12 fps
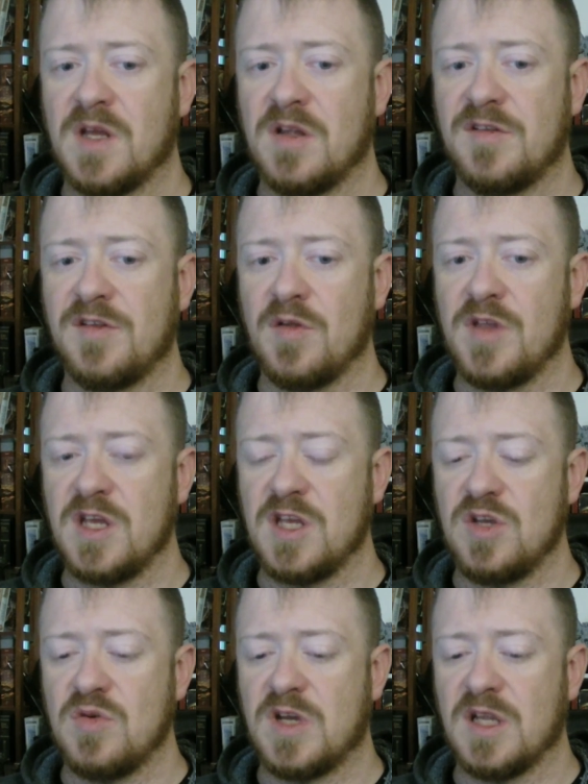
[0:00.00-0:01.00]
so that
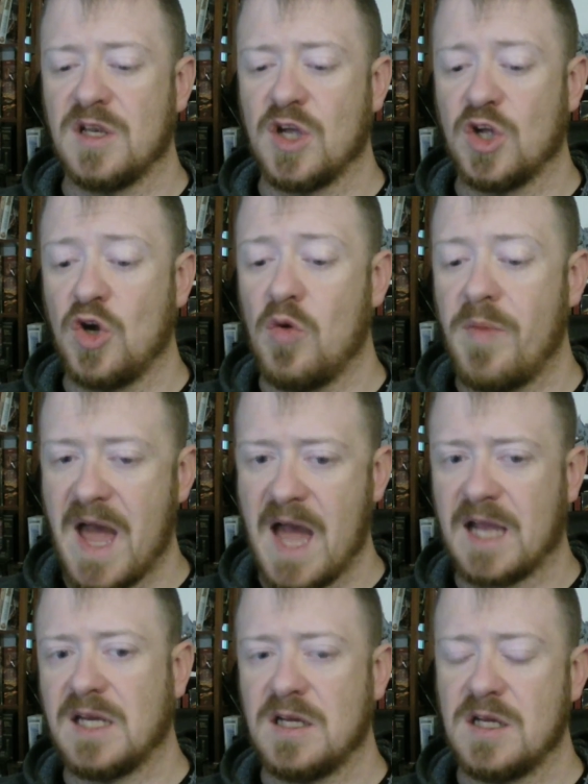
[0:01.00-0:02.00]
you can go
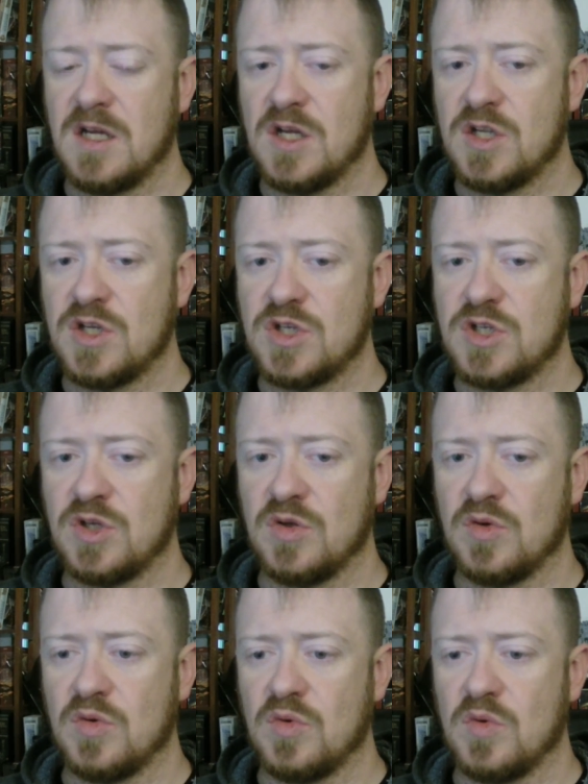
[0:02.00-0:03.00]
back
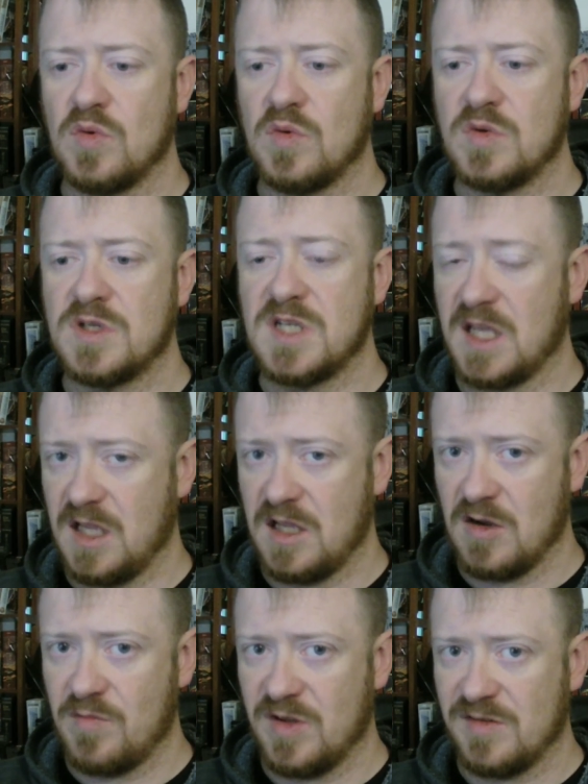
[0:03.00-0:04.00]
to taking
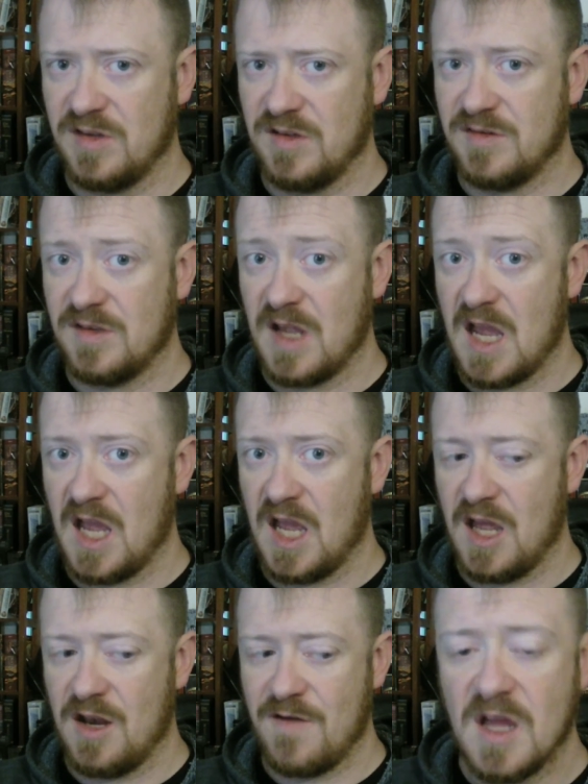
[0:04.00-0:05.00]
care of business
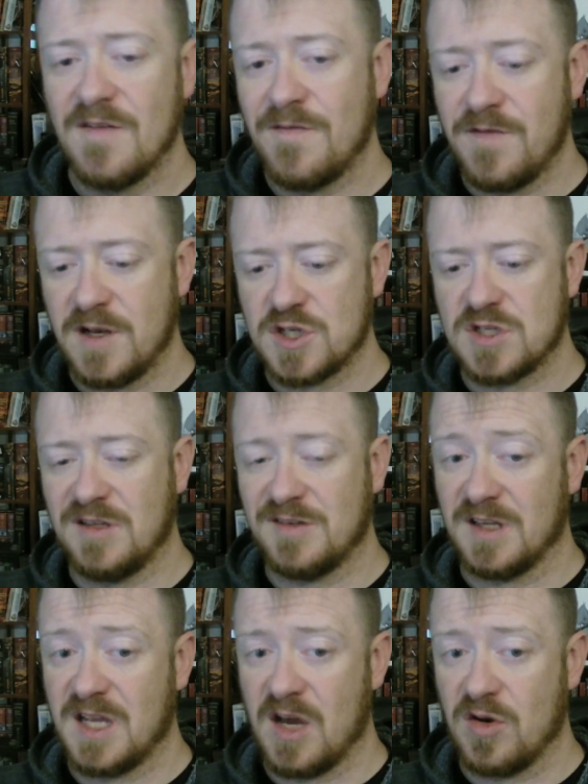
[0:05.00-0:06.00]
and finish these
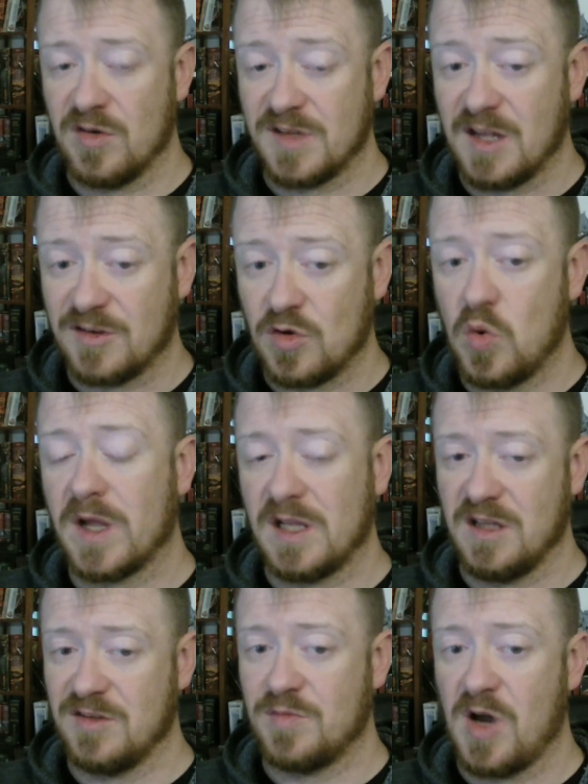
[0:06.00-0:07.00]
encounters as
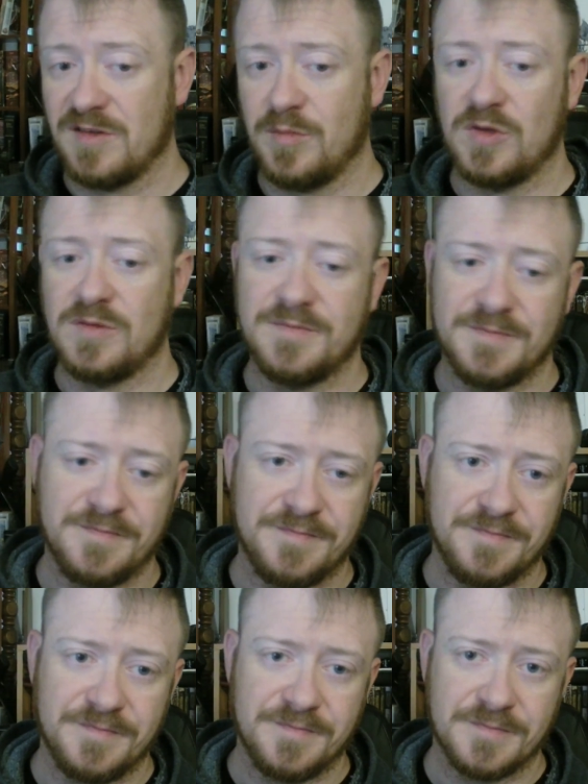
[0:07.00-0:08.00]
quickly as possible.
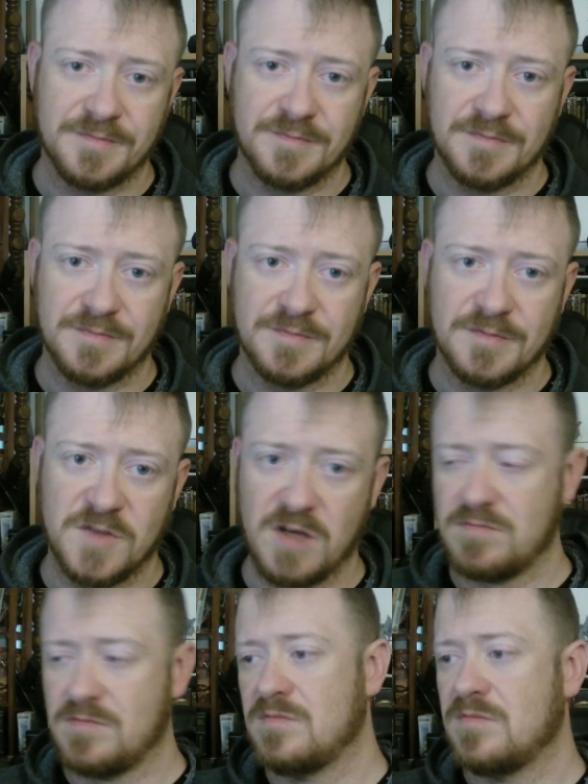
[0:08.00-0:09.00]

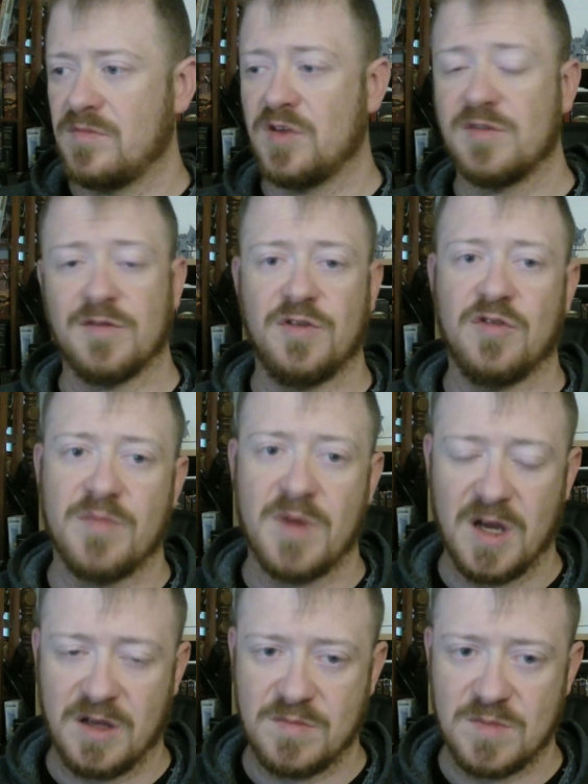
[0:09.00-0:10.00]
Yep, those are a few of
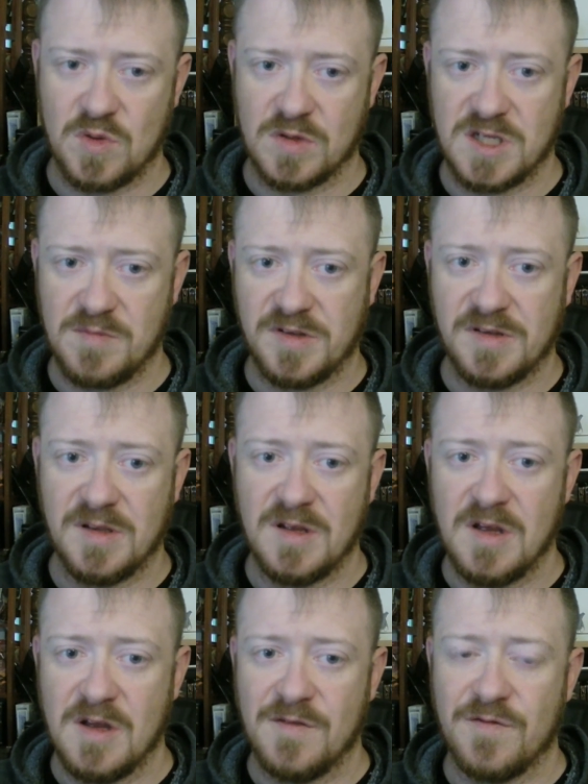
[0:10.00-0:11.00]
my short tips
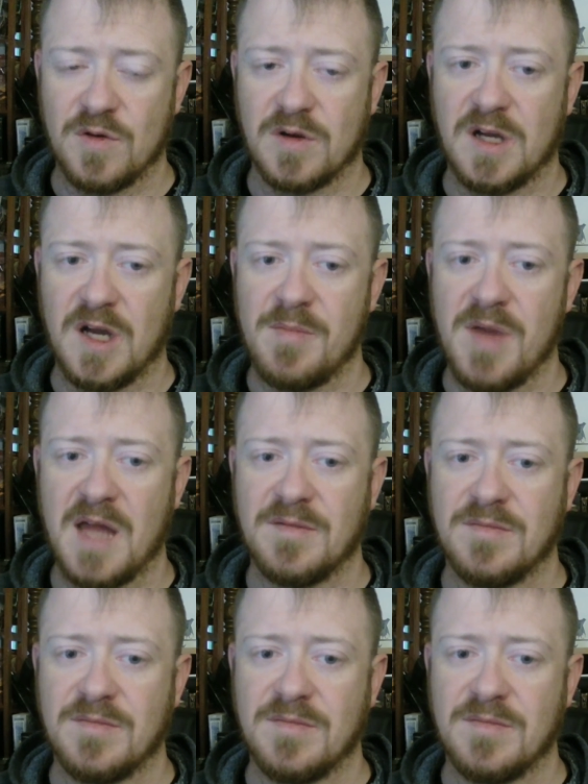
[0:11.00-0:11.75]
for combat.